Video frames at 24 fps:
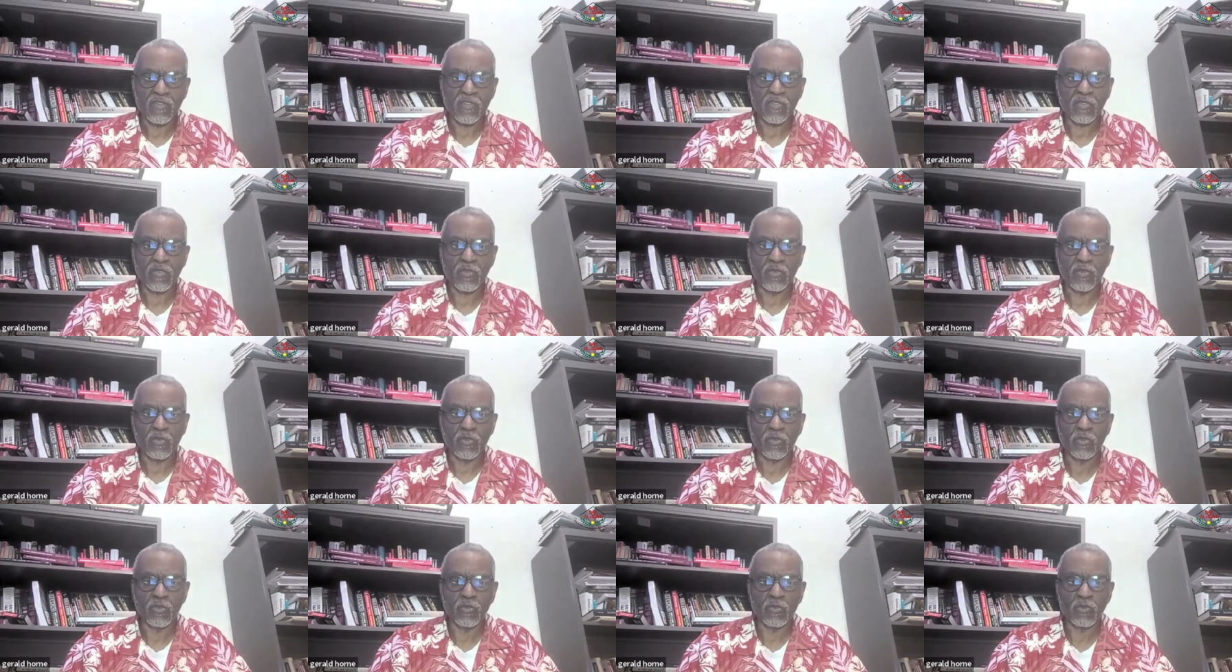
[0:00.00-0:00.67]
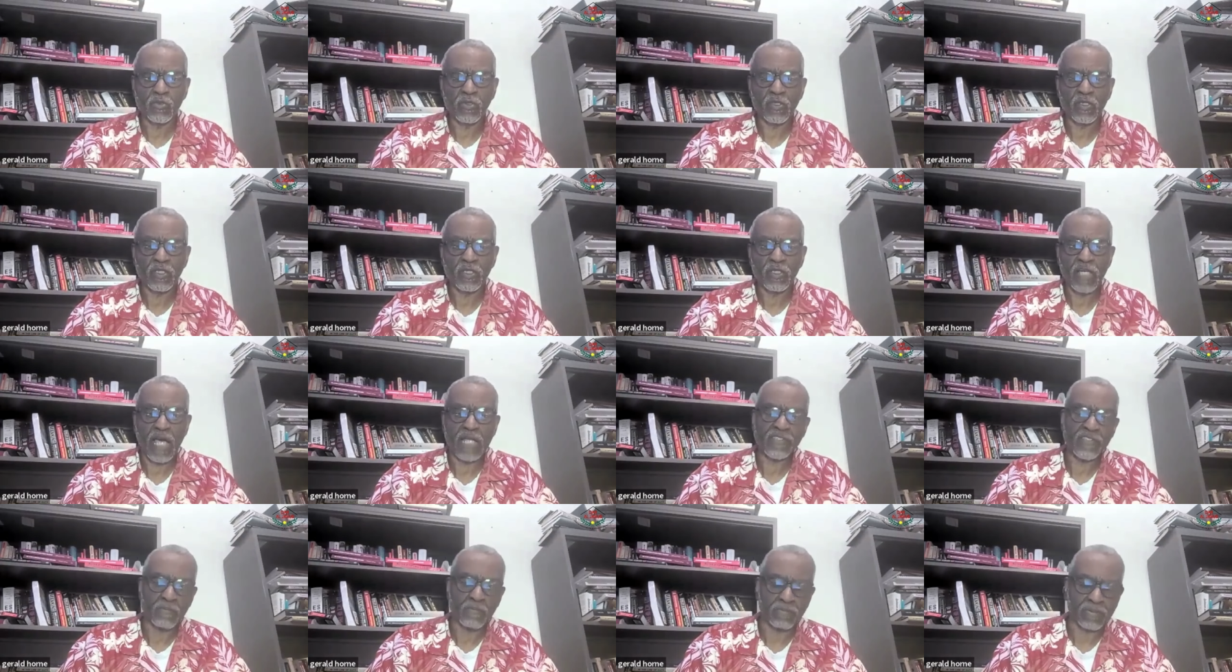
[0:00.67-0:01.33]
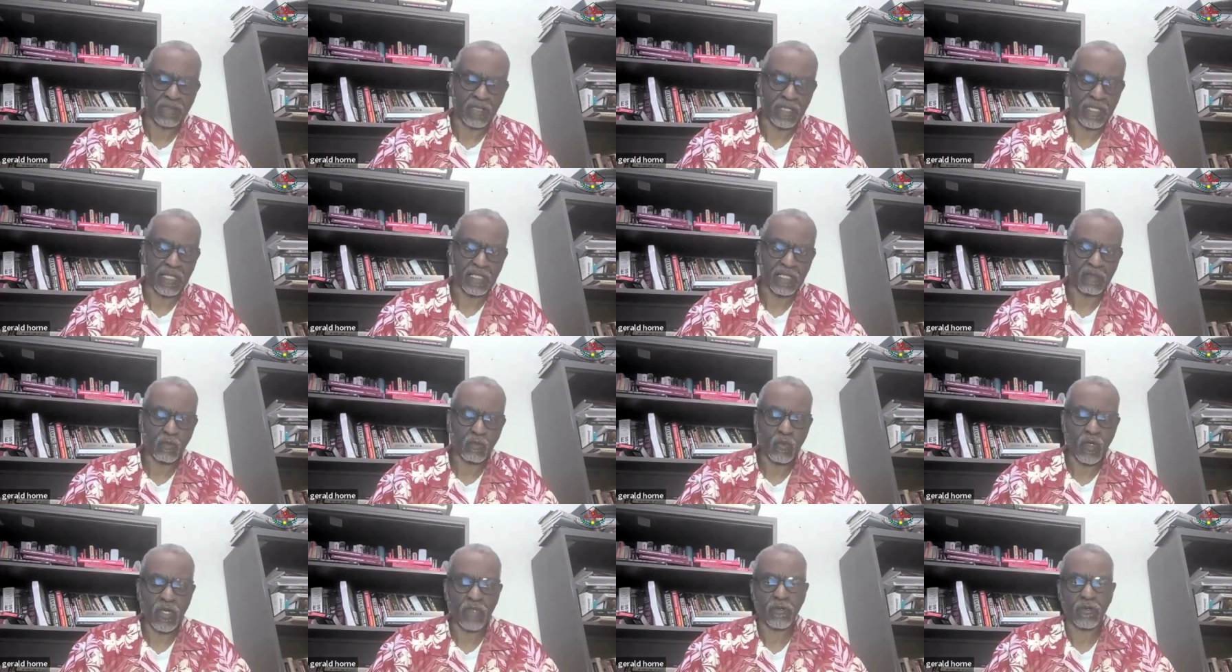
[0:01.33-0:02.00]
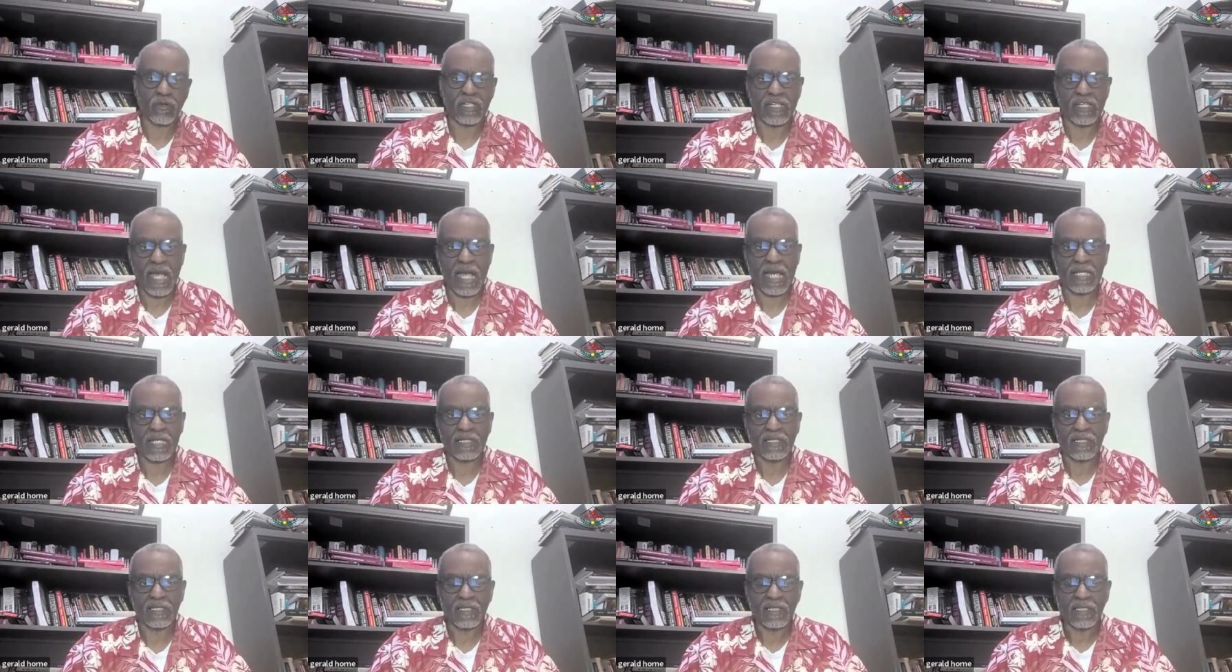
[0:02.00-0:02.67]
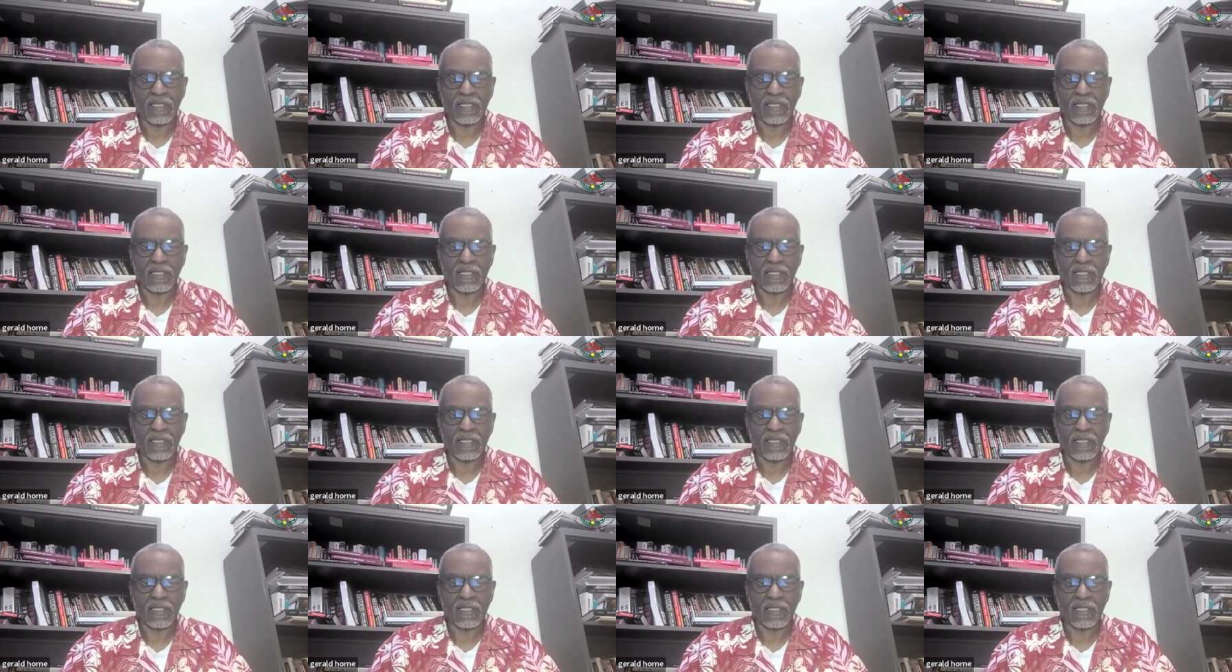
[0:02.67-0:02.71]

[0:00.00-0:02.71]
to contemplate whether or not,